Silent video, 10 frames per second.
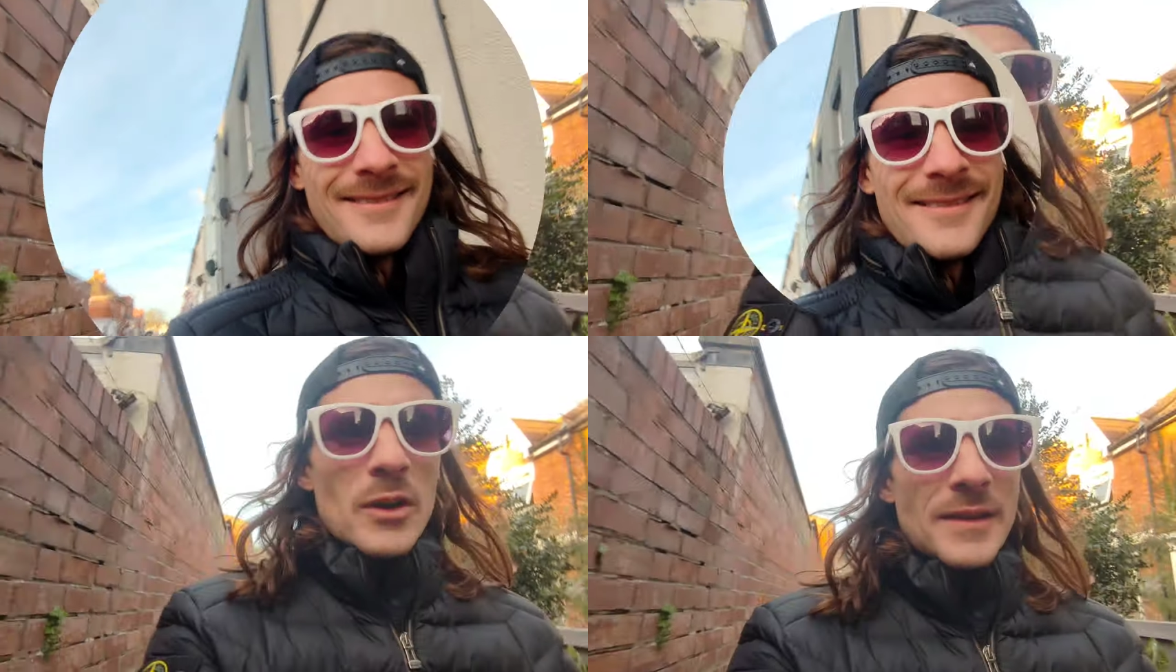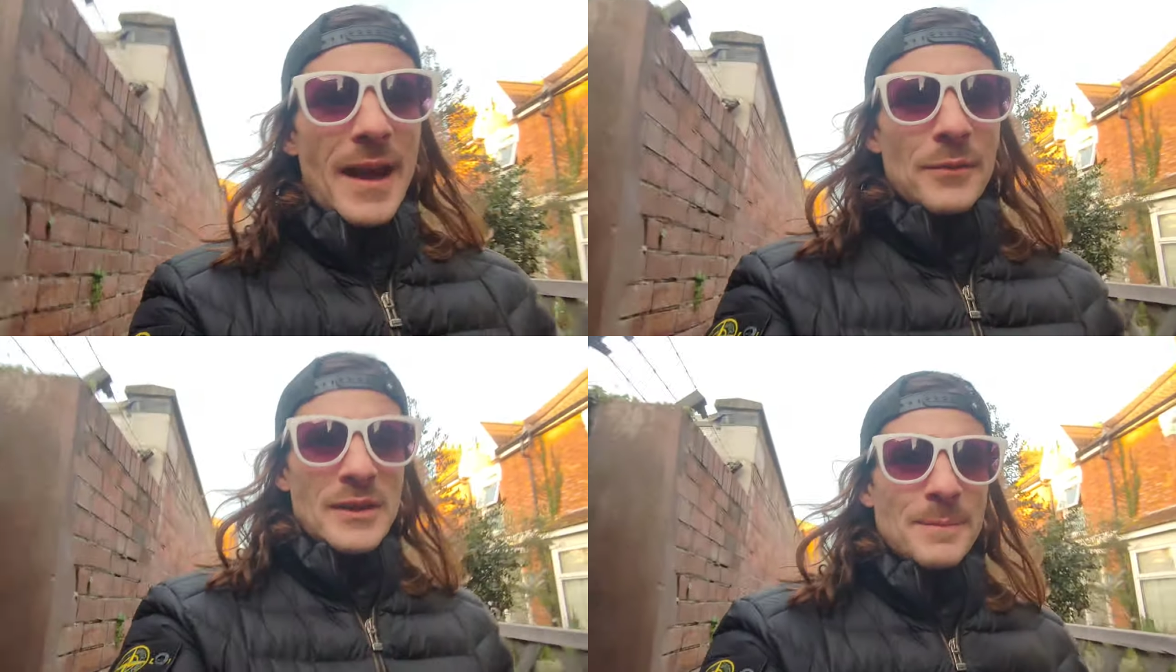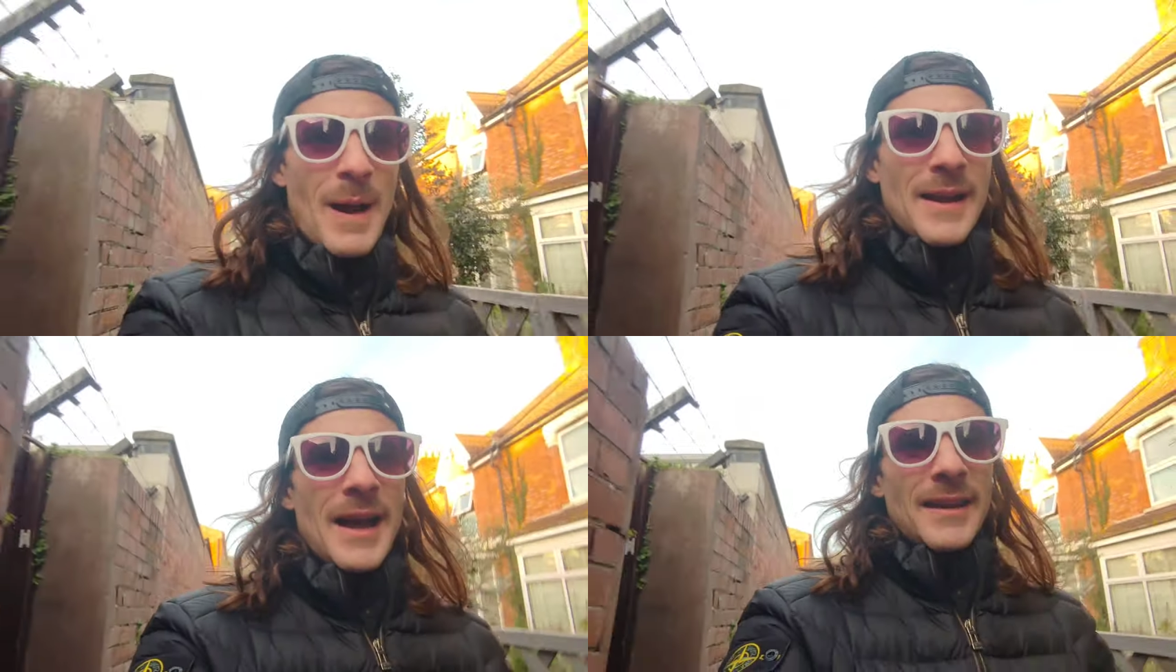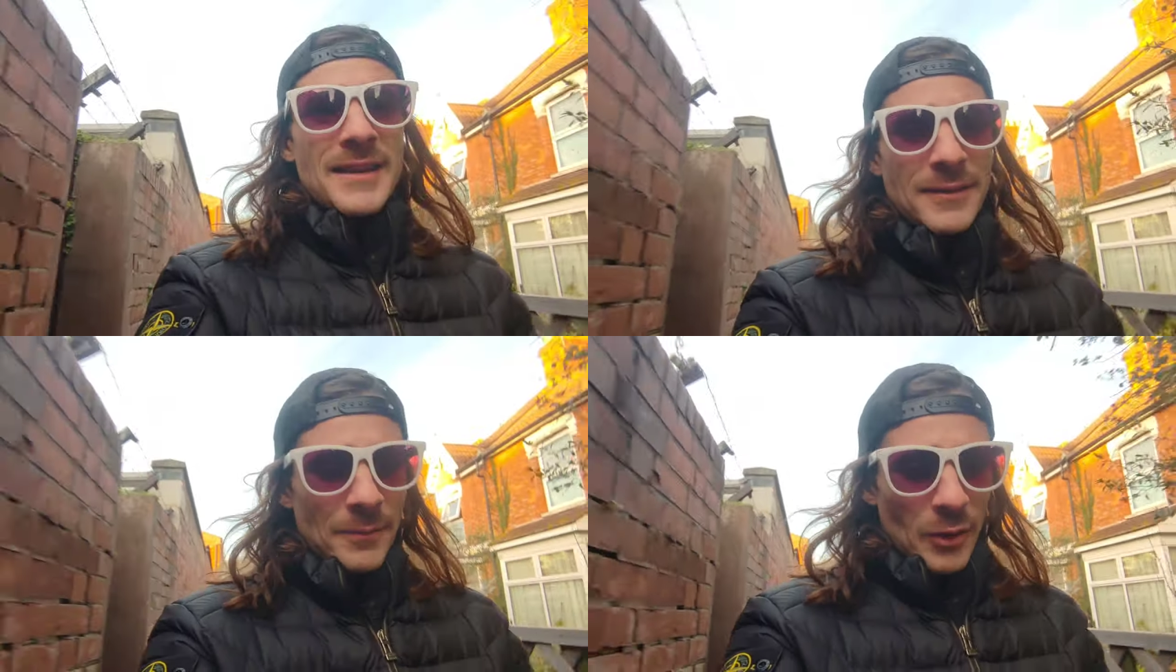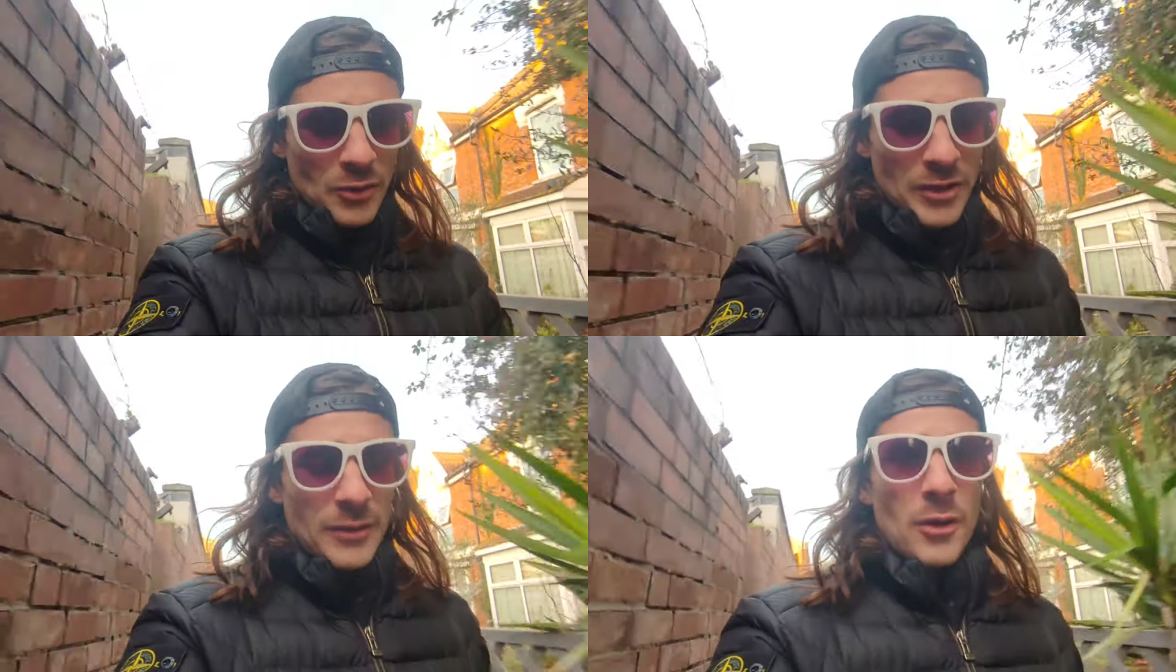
walking down these back alleys. I'm dodging